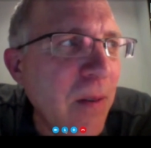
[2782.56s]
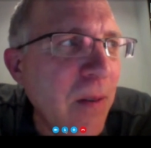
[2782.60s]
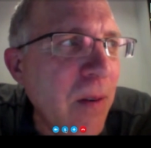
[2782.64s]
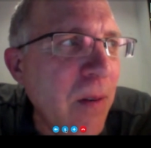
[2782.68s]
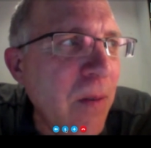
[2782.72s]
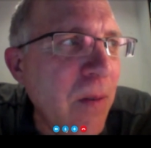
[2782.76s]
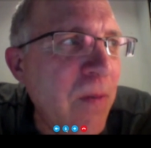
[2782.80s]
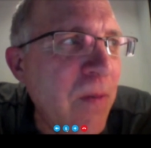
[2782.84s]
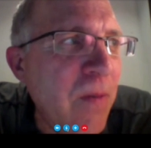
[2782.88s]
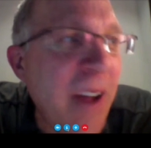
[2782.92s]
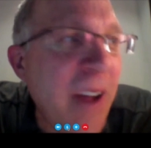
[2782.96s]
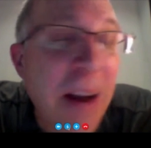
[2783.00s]

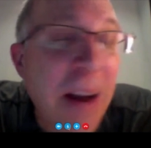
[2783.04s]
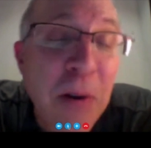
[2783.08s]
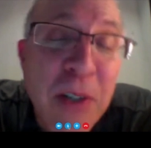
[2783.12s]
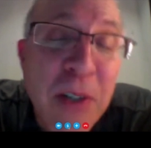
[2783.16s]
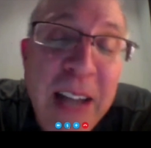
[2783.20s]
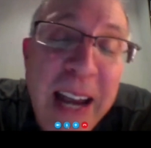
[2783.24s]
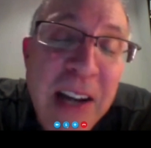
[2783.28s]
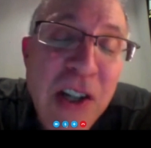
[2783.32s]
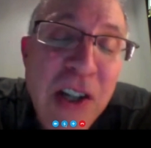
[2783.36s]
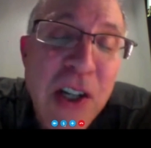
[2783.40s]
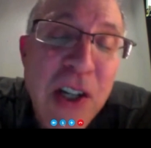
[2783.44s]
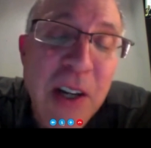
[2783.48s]

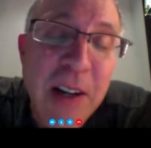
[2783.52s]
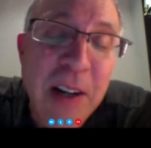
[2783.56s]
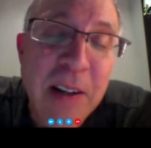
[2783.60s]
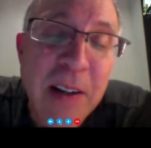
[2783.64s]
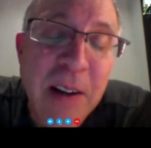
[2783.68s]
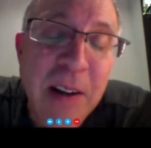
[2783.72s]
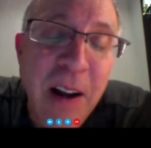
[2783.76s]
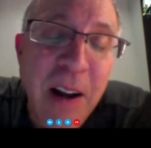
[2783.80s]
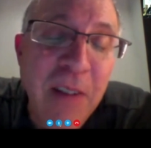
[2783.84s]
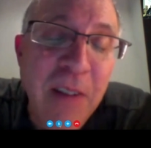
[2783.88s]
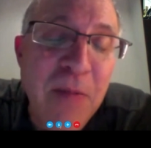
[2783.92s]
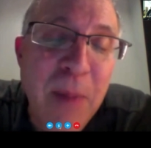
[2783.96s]
foundation
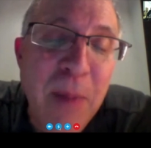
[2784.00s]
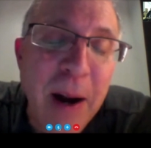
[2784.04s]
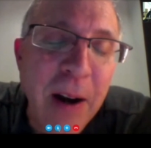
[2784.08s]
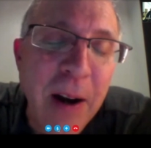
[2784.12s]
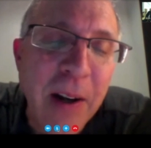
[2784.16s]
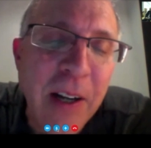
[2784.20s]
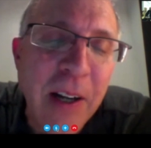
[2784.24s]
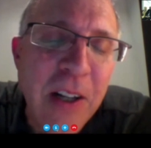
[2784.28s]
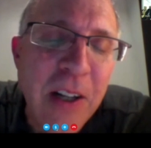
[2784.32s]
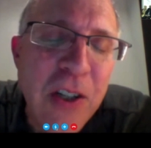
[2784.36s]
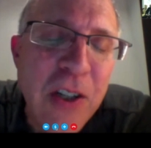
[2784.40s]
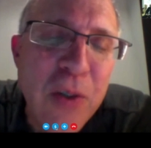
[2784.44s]
of
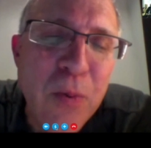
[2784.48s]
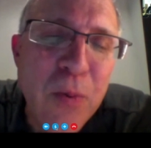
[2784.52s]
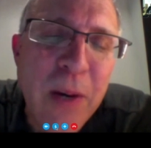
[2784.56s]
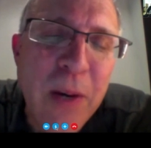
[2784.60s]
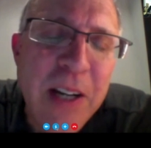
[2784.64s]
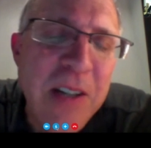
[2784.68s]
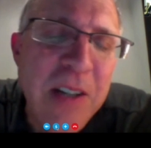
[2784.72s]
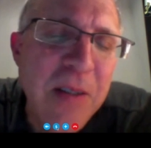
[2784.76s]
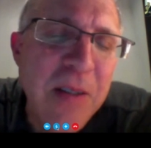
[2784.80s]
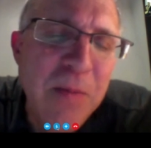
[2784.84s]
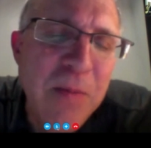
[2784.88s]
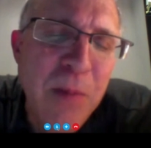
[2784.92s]
markets,
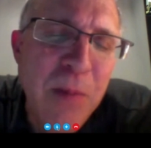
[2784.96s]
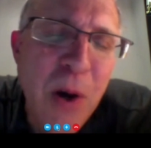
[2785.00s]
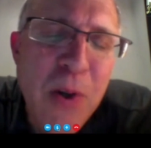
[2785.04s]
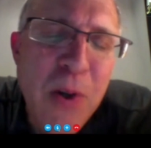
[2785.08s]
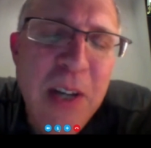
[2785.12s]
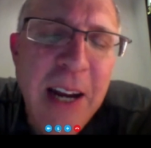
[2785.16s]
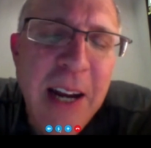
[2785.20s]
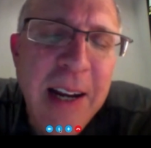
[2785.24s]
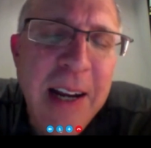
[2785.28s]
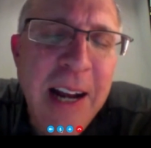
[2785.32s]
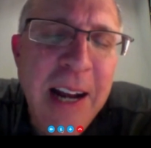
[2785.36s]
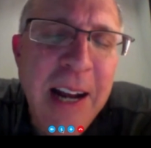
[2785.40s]
which most
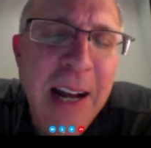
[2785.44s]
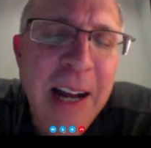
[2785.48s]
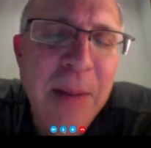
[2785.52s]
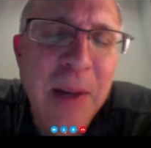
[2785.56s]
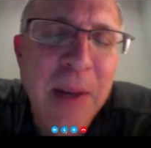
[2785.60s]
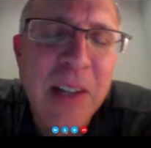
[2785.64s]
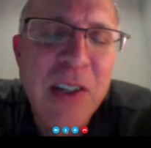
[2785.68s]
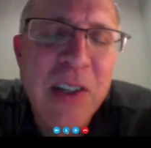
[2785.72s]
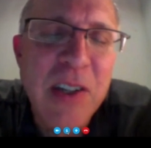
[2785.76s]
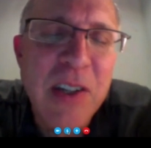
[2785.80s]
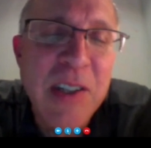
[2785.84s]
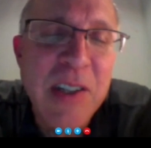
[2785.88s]

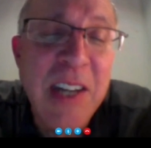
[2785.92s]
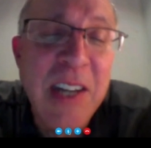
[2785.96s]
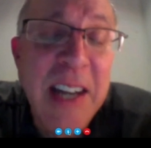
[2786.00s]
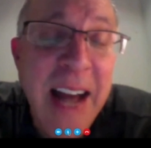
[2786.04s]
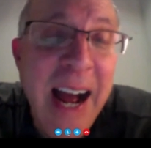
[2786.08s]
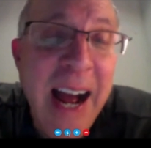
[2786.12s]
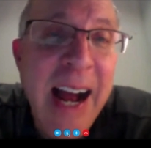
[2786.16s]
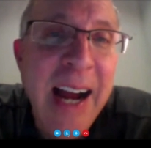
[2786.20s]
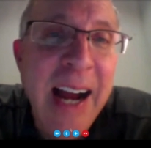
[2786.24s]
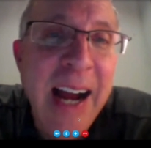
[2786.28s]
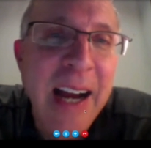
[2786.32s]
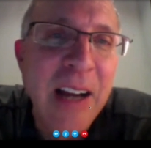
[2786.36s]
economics
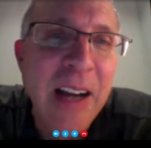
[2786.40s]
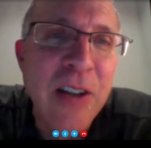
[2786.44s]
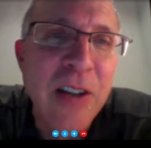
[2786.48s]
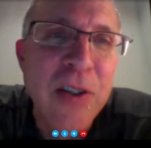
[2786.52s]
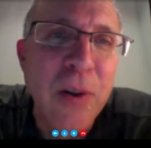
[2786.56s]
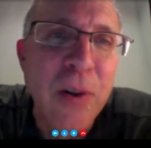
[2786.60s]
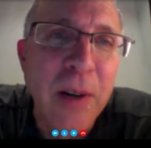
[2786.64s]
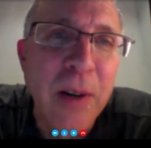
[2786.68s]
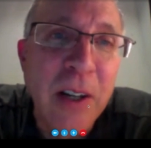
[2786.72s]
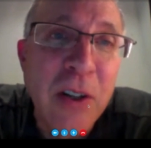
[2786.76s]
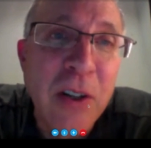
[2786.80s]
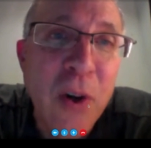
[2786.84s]
denies or
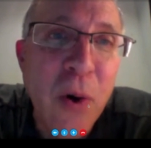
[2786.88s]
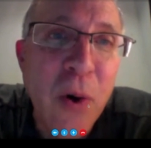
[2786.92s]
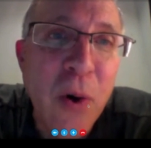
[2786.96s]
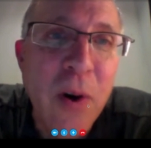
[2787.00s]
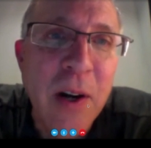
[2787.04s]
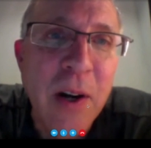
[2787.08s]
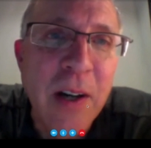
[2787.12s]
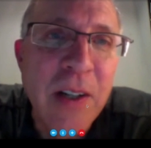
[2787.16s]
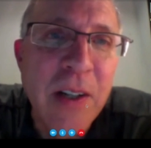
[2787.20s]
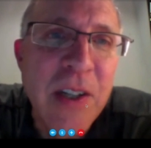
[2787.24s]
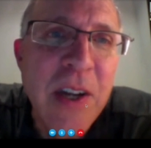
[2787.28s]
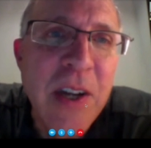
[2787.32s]

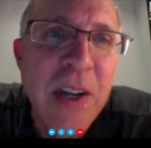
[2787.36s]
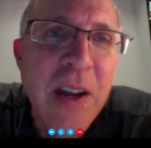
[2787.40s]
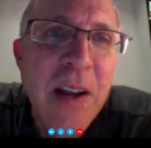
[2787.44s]
ignores,